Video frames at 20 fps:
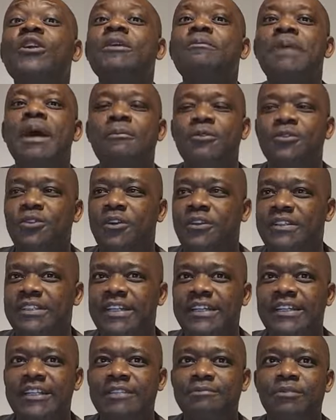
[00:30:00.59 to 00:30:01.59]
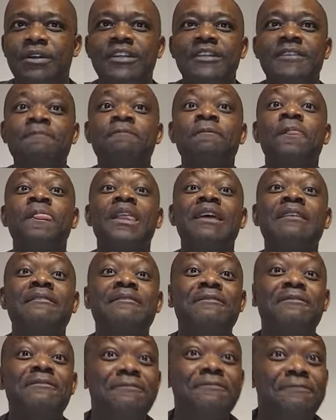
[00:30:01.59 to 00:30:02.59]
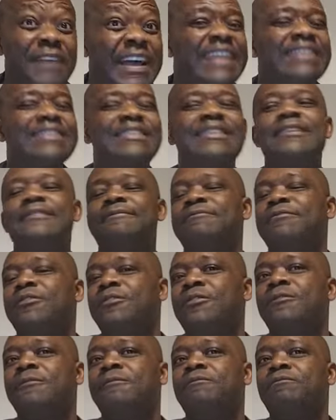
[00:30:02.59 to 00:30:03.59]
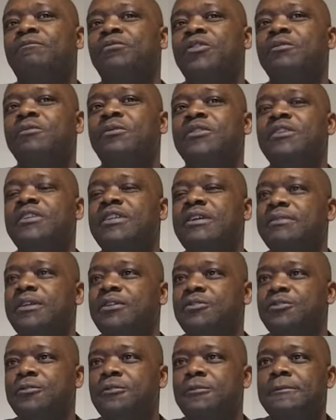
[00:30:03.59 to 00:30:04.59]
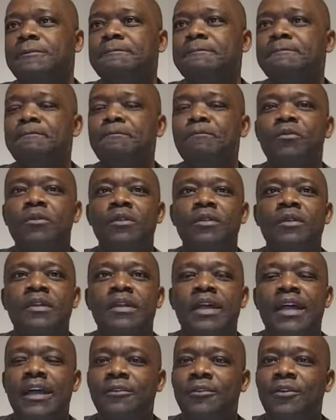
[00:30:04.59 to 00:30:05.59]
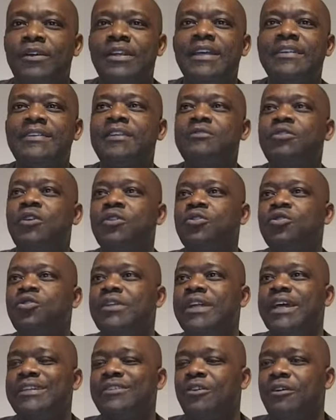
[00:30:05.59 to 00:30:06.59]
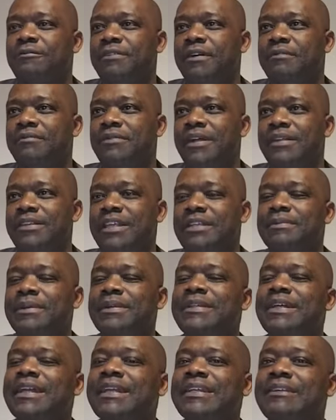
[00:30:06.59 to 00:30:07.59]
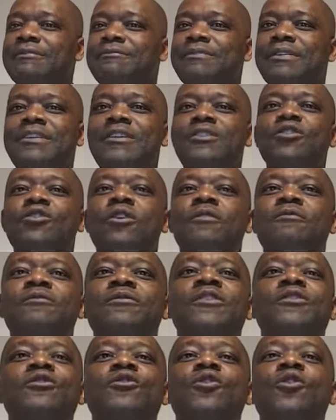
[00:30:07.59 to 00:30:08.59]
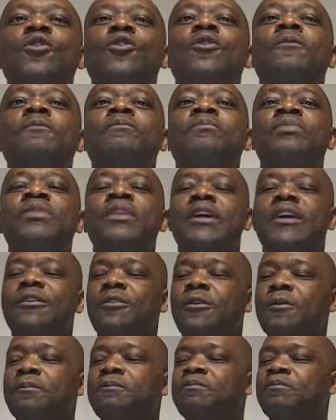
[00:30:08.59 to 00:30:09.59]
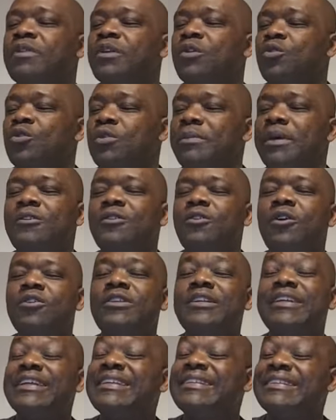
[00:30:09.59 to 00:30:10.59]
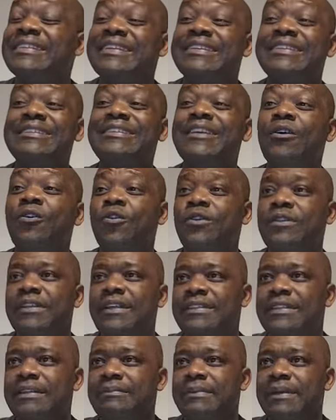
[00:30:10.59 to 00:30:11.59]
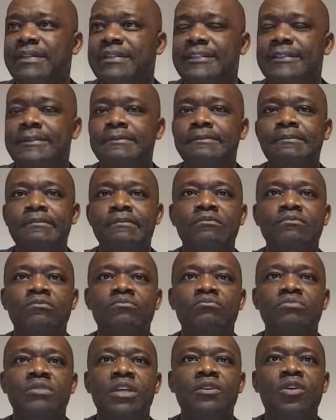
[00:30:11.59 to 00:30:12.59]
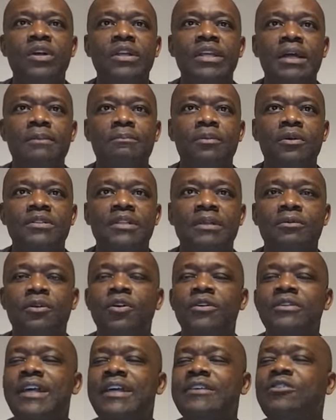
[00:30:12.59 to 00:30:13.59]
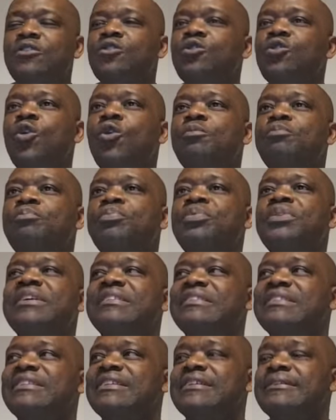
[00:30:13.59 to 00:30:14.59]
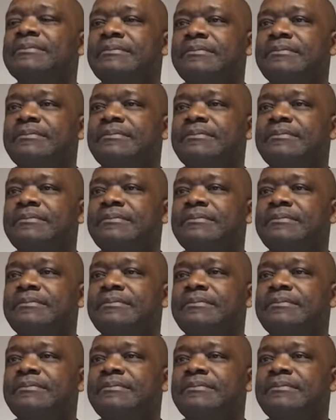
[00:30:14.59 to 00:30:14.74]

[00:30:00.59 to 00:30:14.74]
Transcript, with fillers: the Bible just said this morning in First Timothy chapter 2 and other scripture too that confirm that, especially the definition of this whole, you know, women not is, is in the Old Testament. May God help us because there is no priest.